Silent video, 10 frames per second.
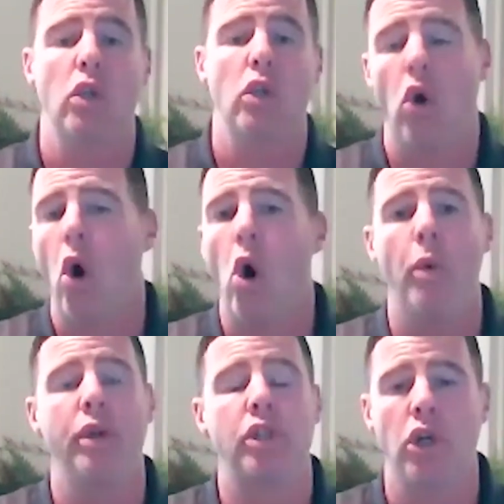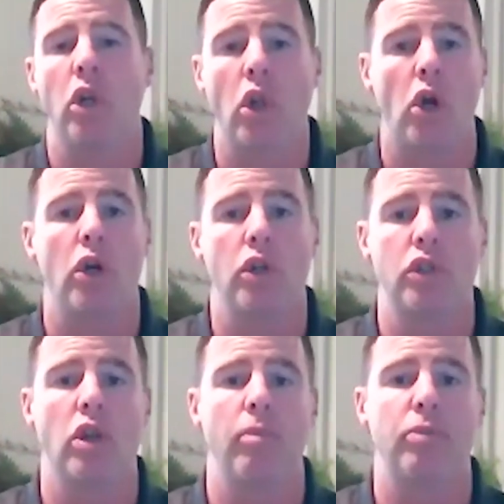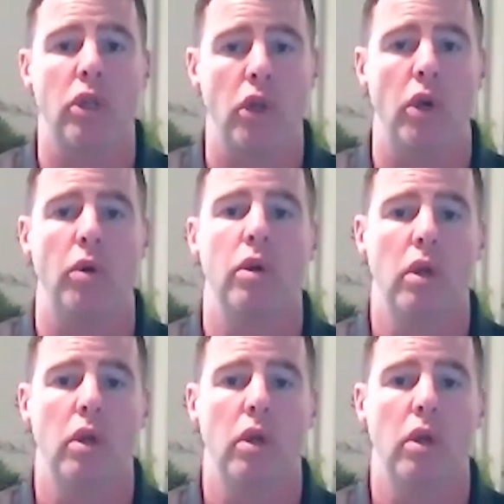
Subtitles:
you're always going to learn something new.